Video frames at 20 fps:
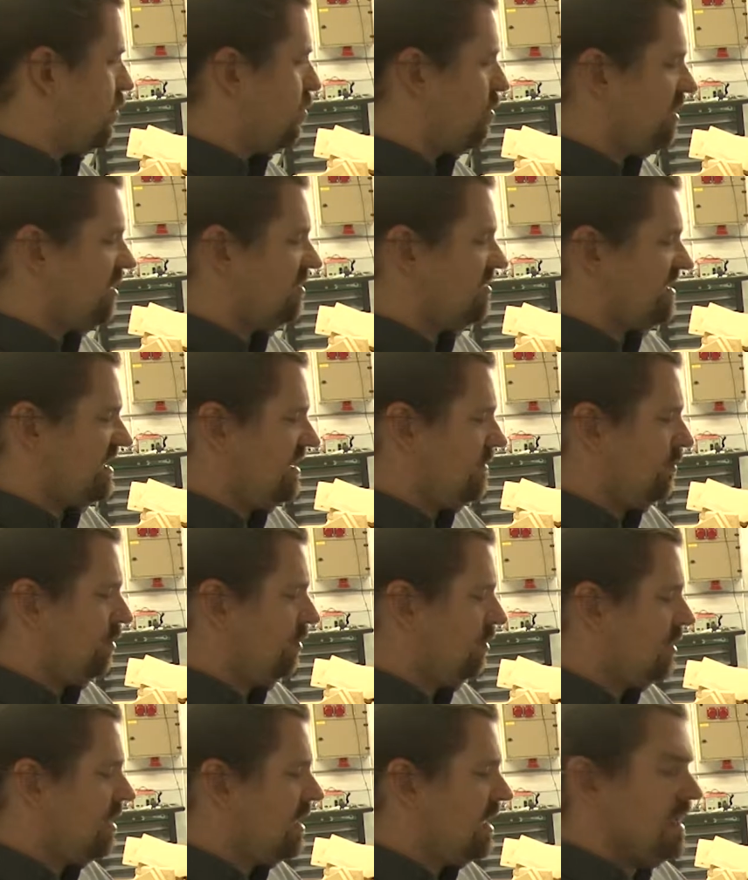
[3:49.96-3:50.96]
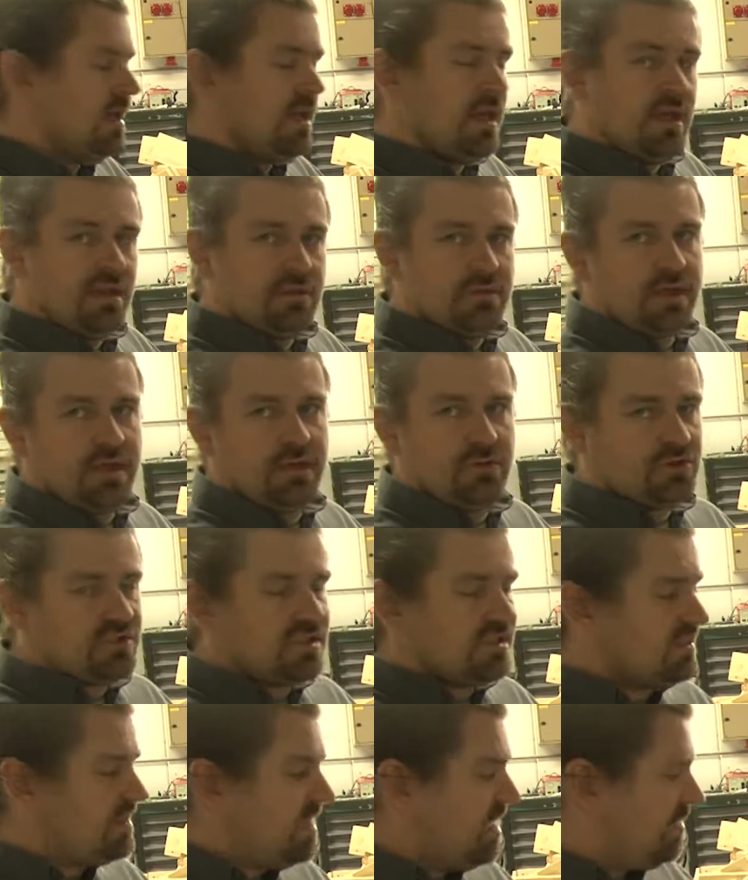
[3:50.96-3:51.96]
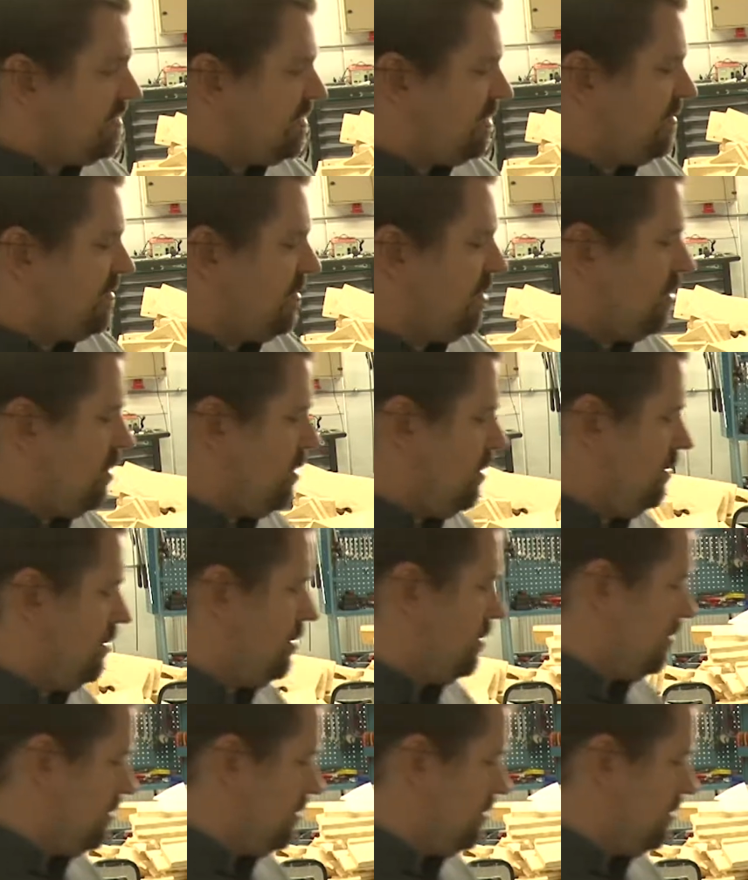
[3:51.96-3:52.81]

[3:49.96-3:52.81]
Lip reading: real simple. Then you just need to turn